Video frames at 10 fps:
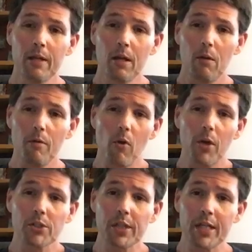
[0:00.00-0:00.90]
we've
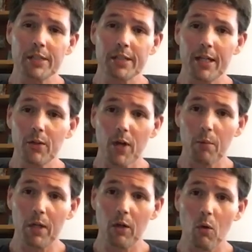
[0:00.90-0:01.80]
already seen as an
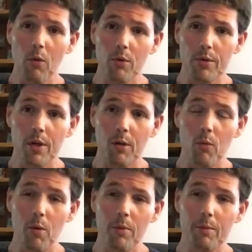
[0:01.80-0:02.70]
incredibly loyal young
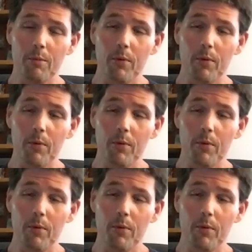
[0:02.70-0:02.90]
woman.